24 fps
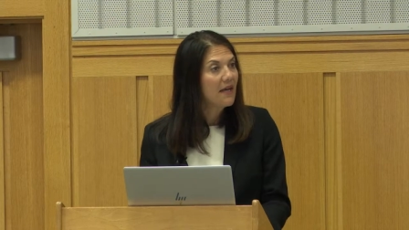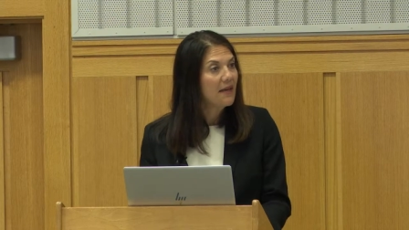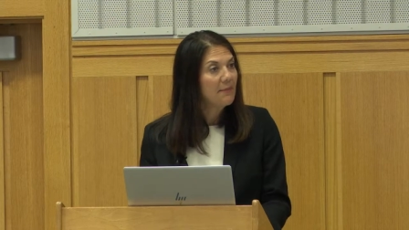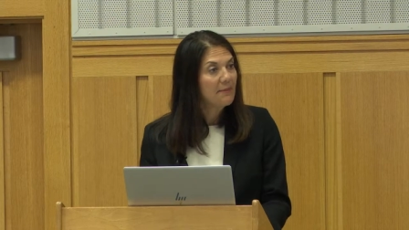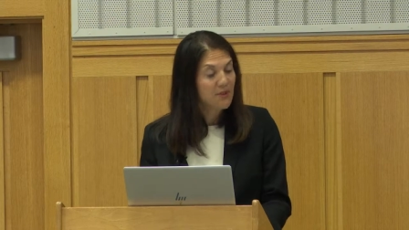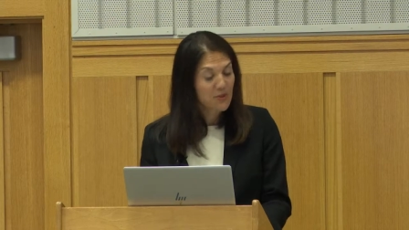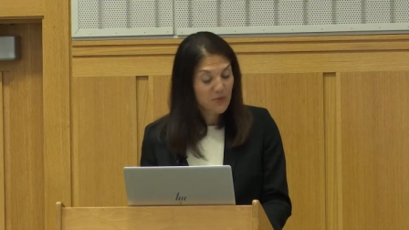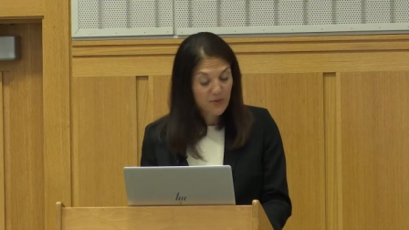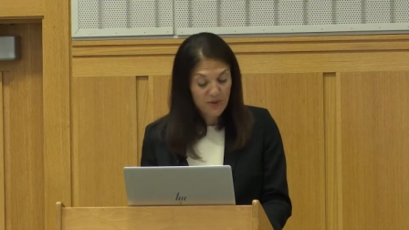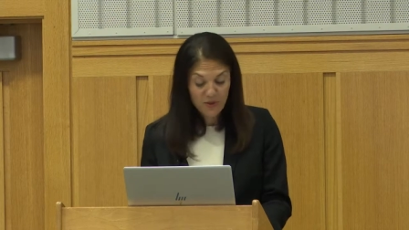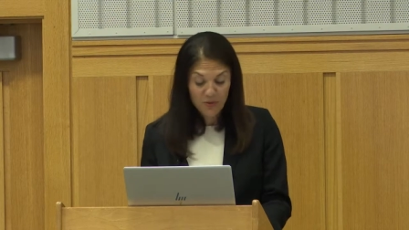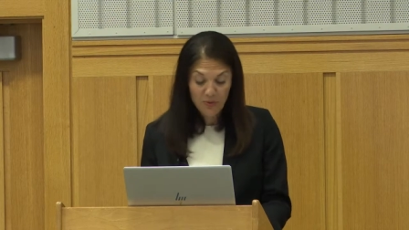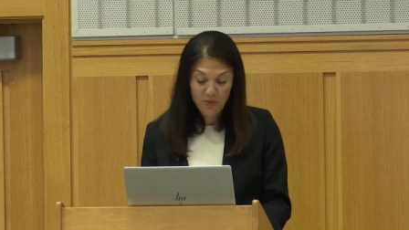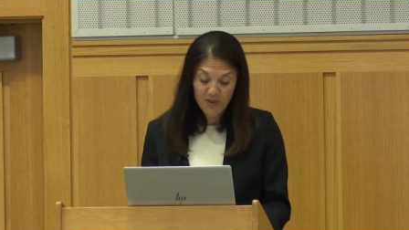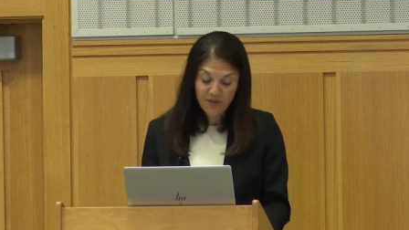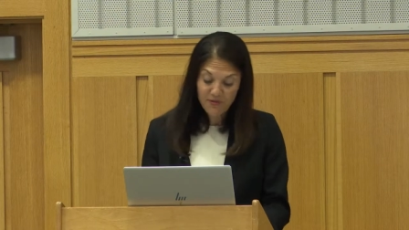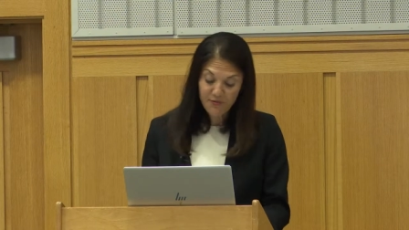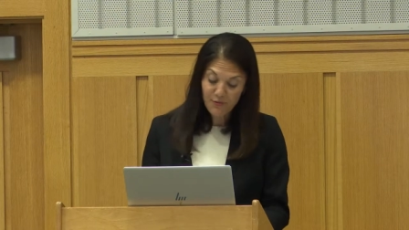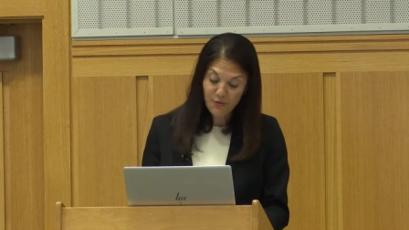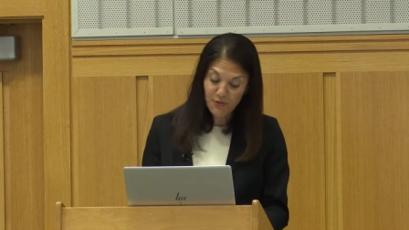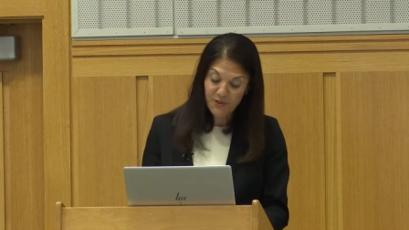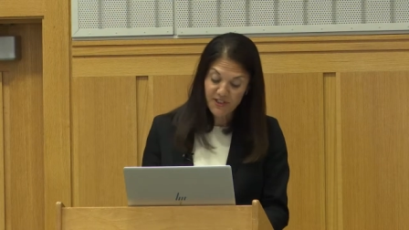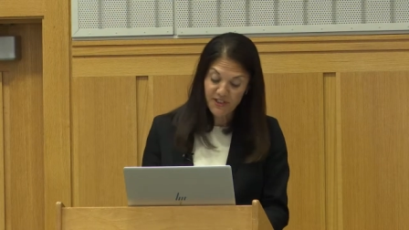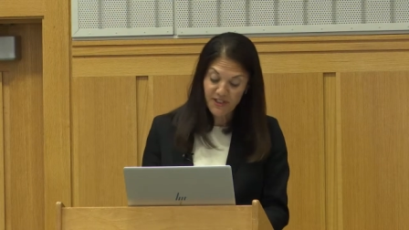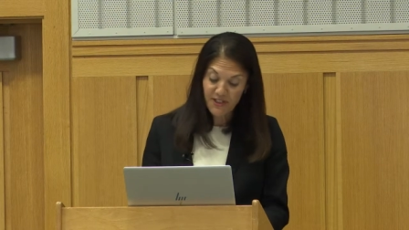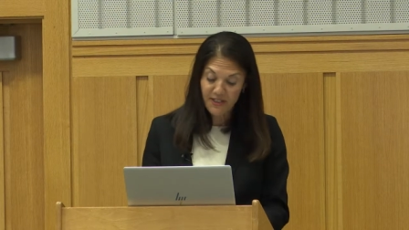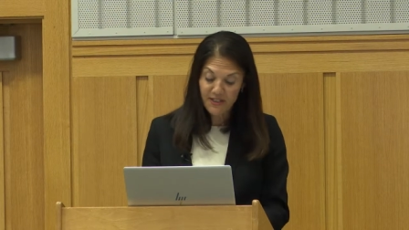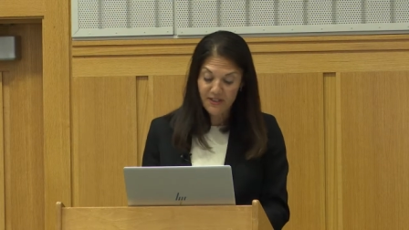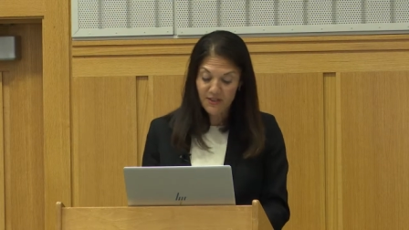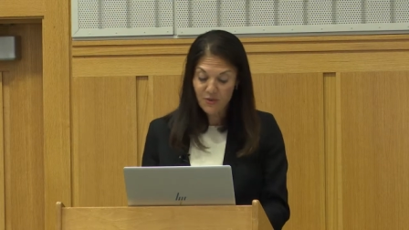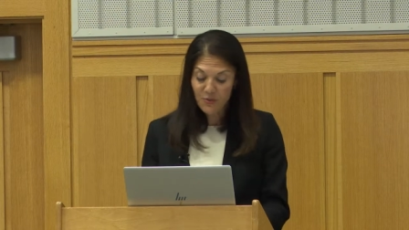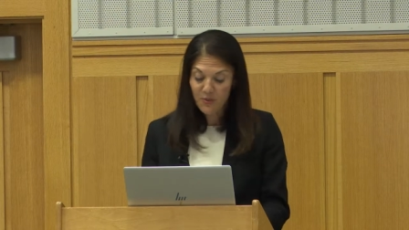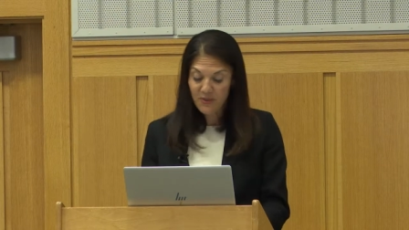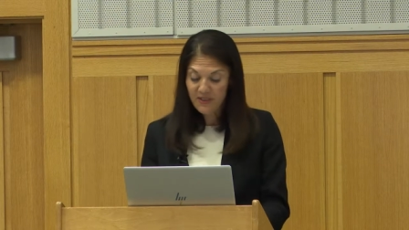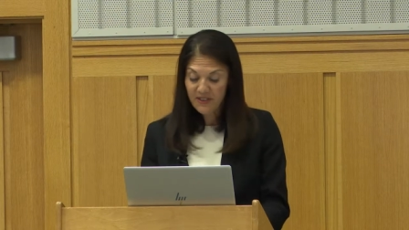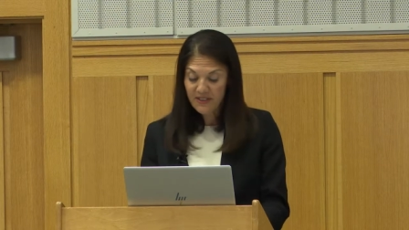Between 2014 and
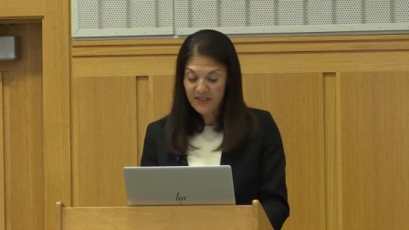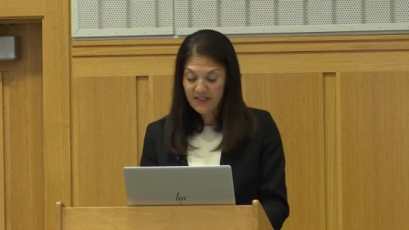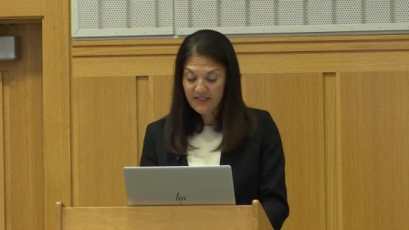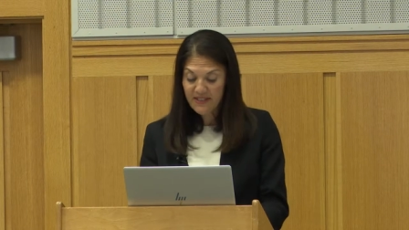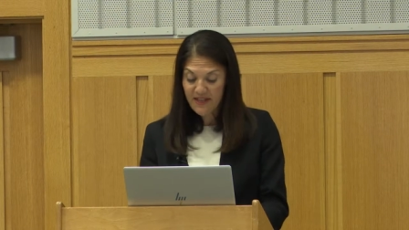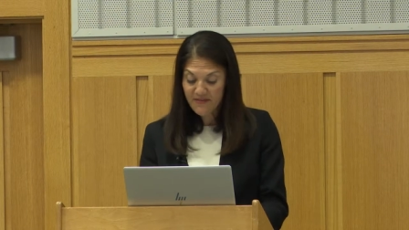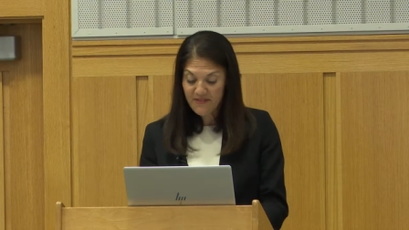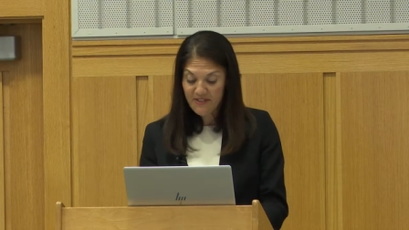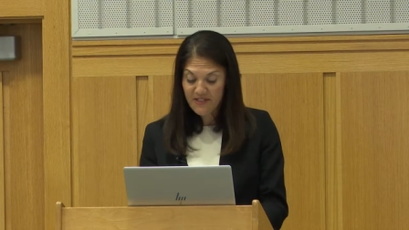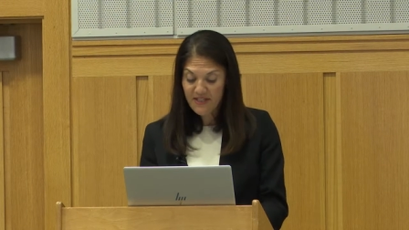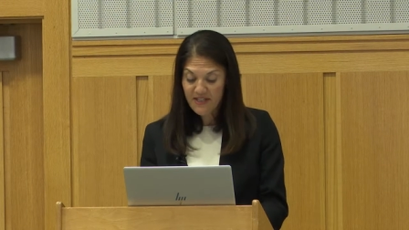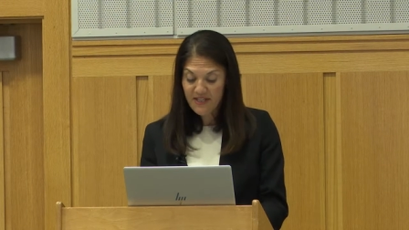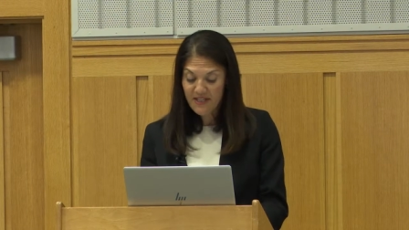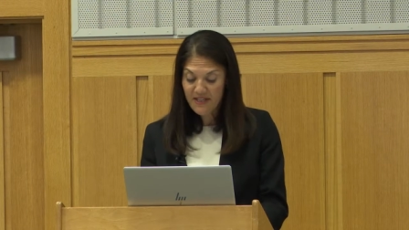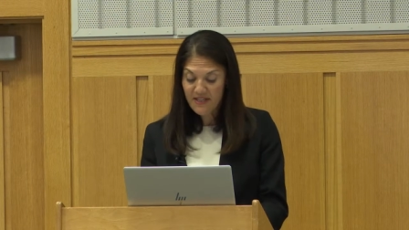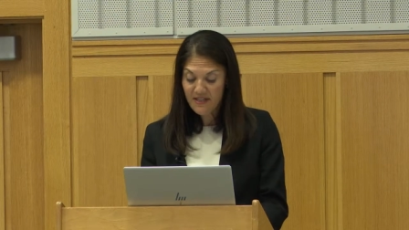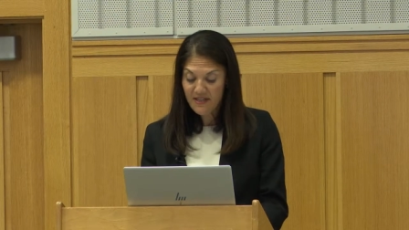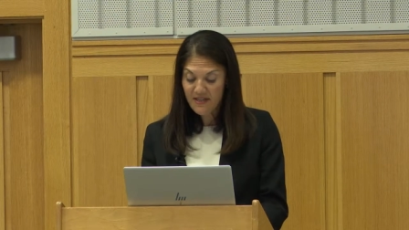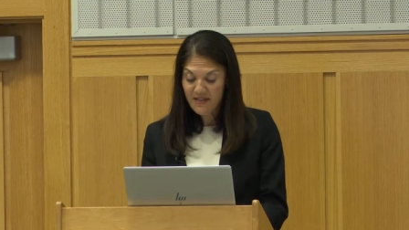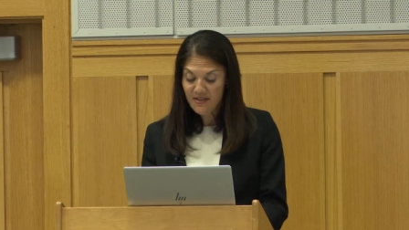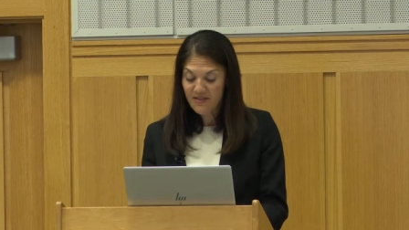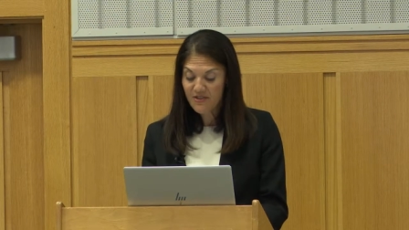2017,